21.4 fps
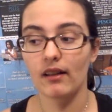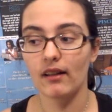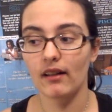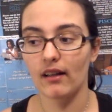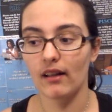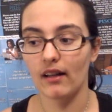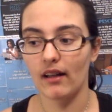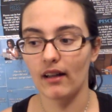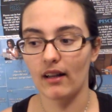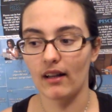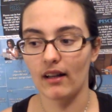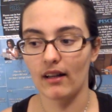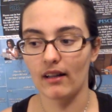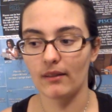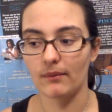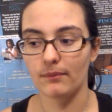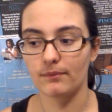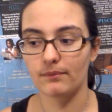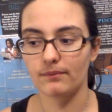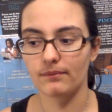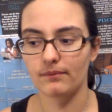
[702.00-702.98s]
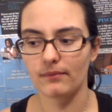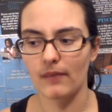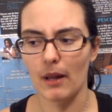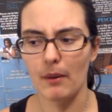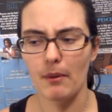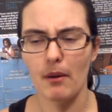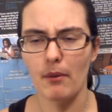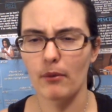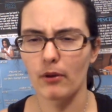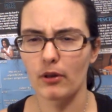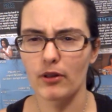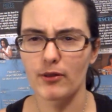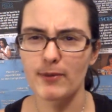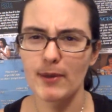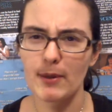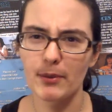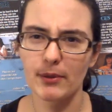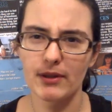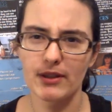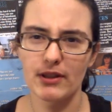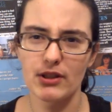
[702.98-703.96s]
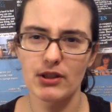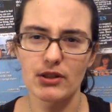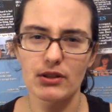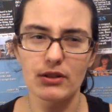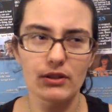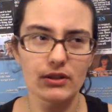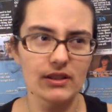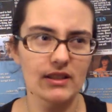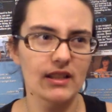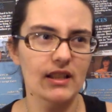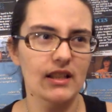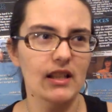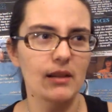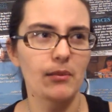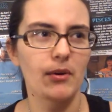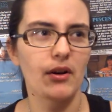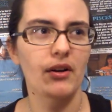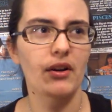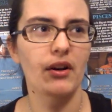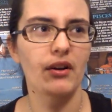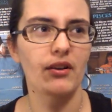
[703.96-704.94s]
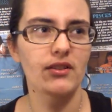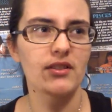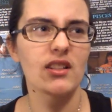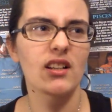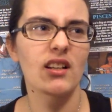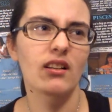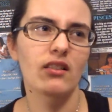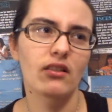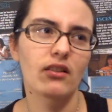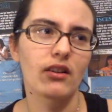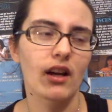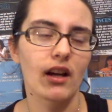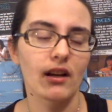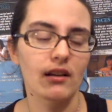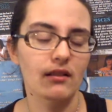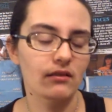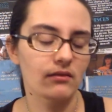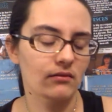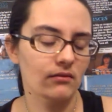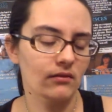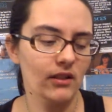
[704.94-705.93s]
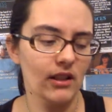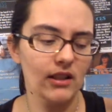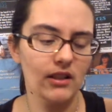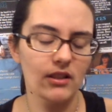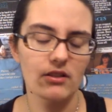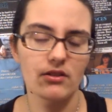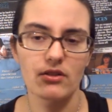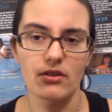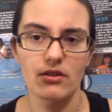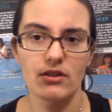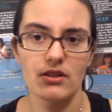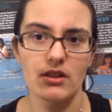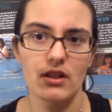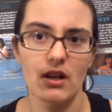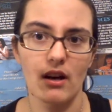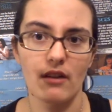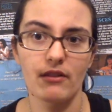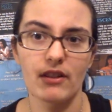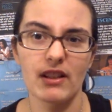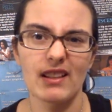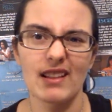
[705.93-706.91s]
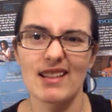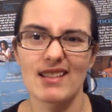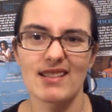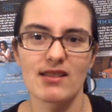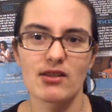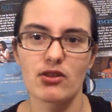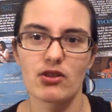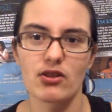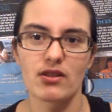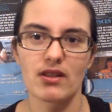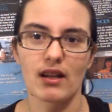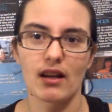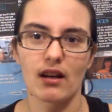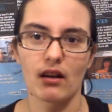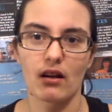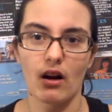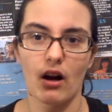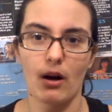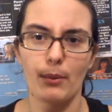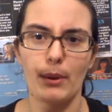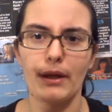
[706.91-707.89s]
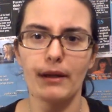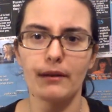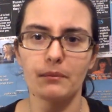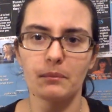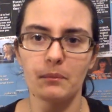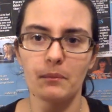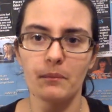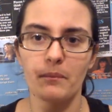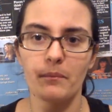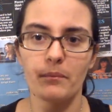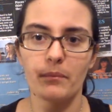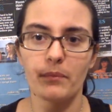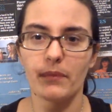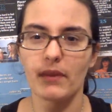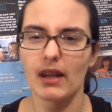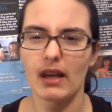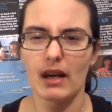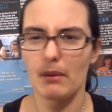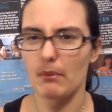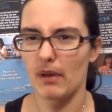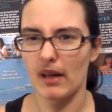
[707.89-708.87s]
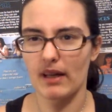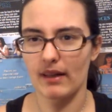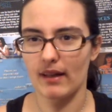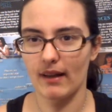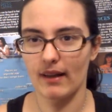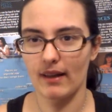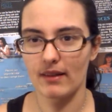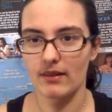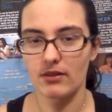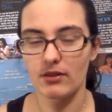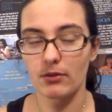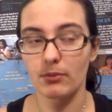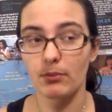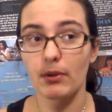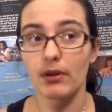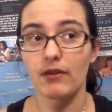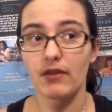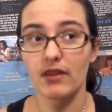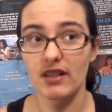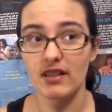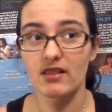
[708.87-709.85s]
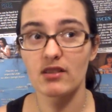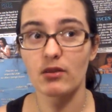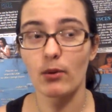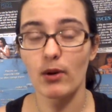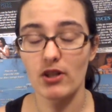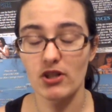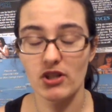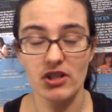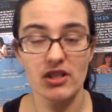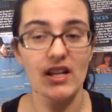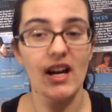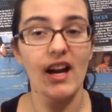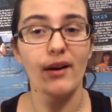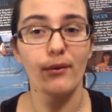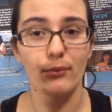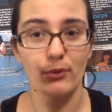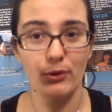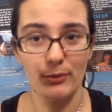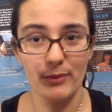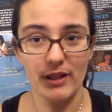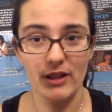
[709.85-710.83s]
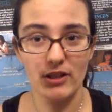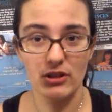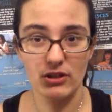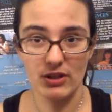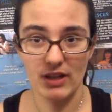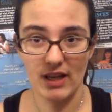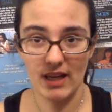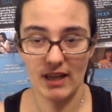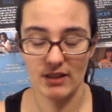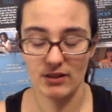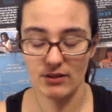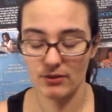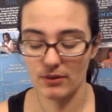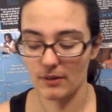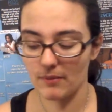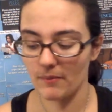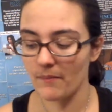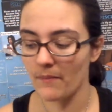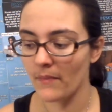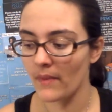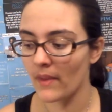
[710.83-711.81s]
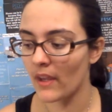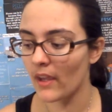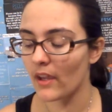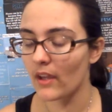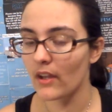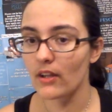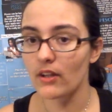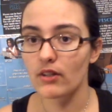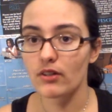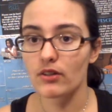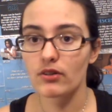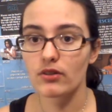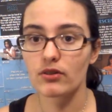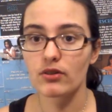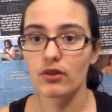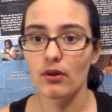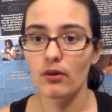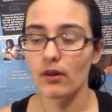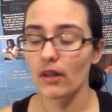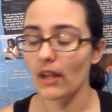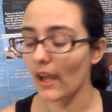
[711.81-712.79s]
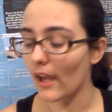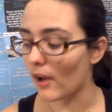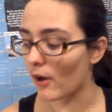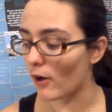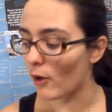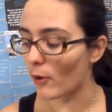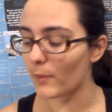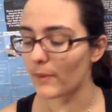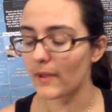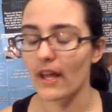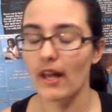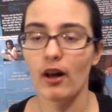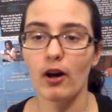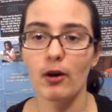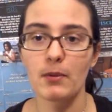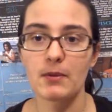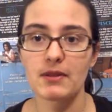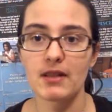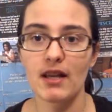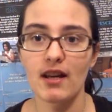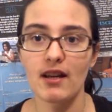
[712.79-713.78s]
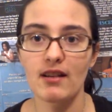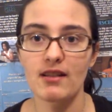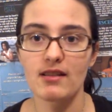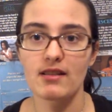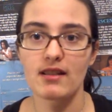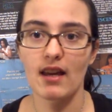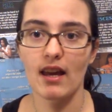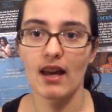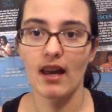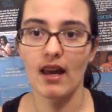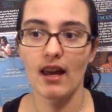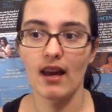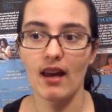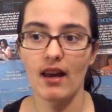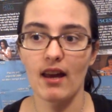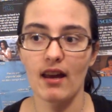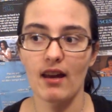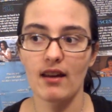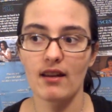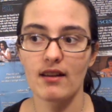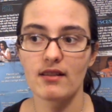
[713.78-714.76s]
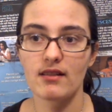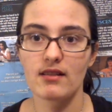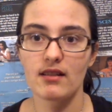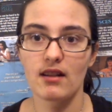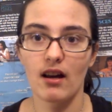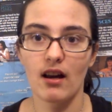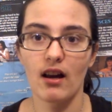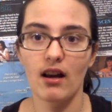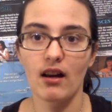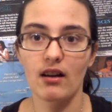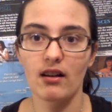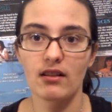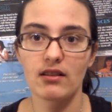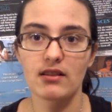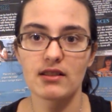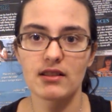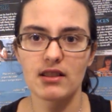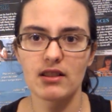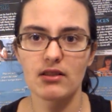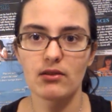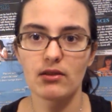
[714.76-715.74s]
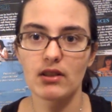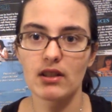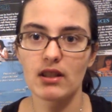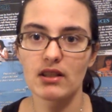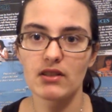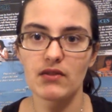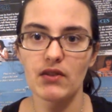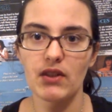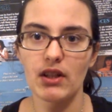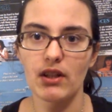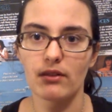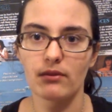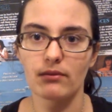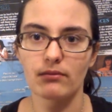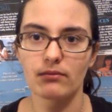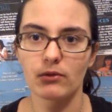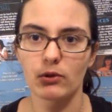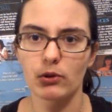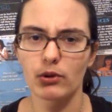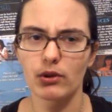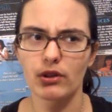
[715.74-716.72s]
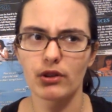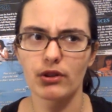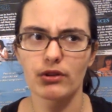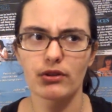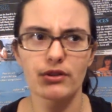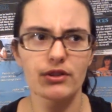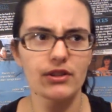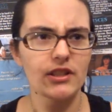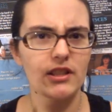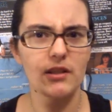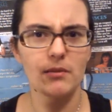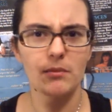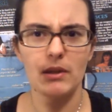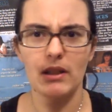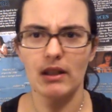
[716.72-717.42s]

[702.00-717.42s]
Um, I'm not one of those people that just looks at an email and goes, oh, okay, and then turns it off, unless it's just like a comment, then I might not answer. But if it is a question, I will make sure to answer it. So yeah, I hope that helps, guys, and I'll see you in the next video, or you'll see me.